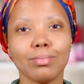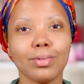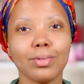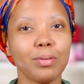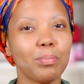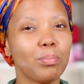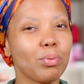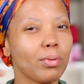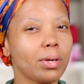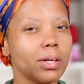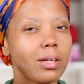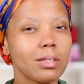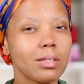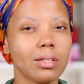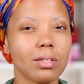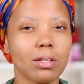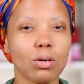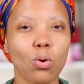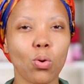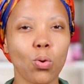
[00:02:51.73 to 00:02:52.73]
it brings
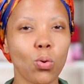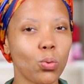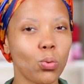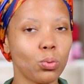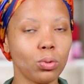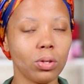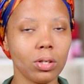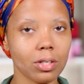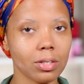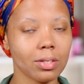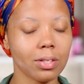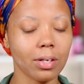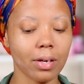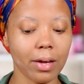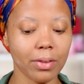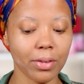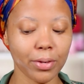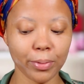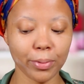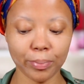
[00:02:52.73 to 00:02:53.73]
the whole look
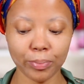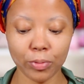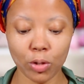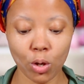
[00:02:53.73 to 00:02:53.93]
together.